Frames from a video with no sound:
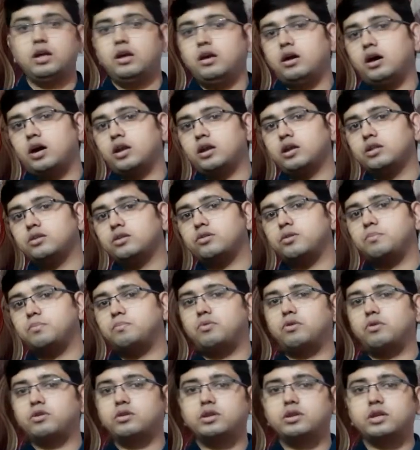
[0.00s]
Another
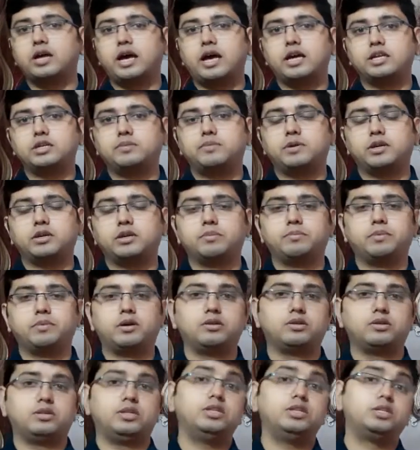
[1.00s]
important aspect
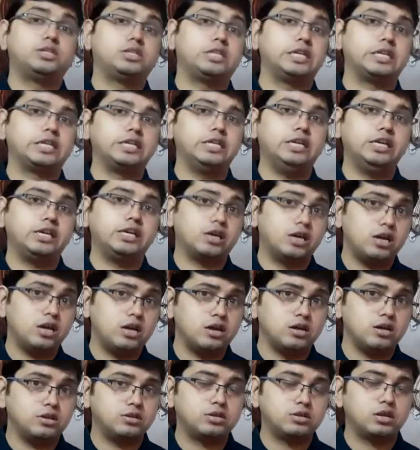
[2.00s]
about this technique
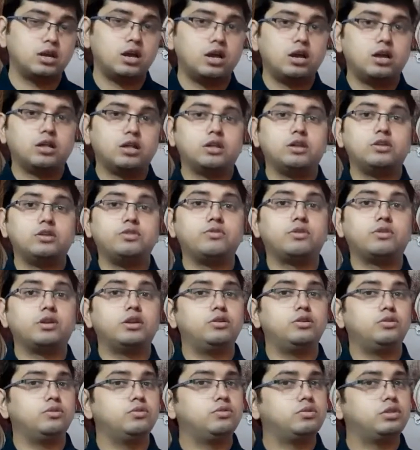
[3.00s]
is that you can
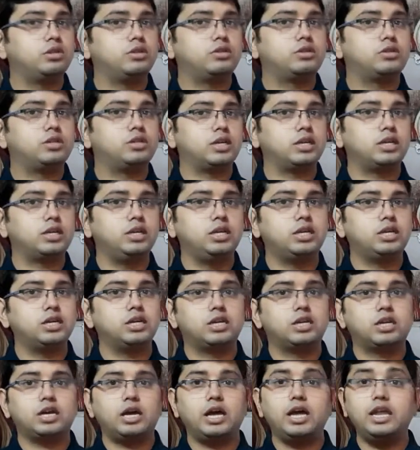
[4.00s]
use this technique in
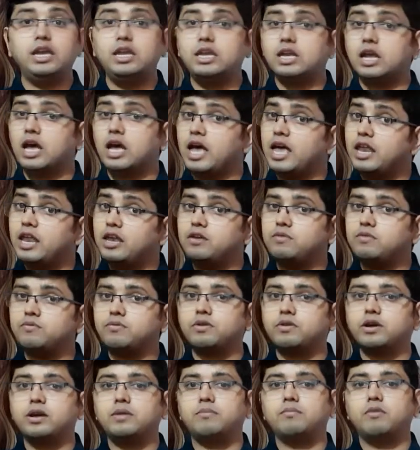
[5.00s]
any, any
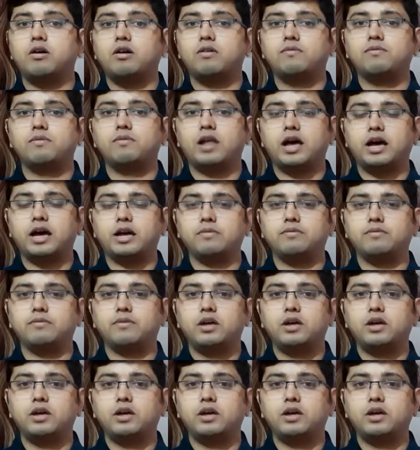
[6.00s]
frame of life.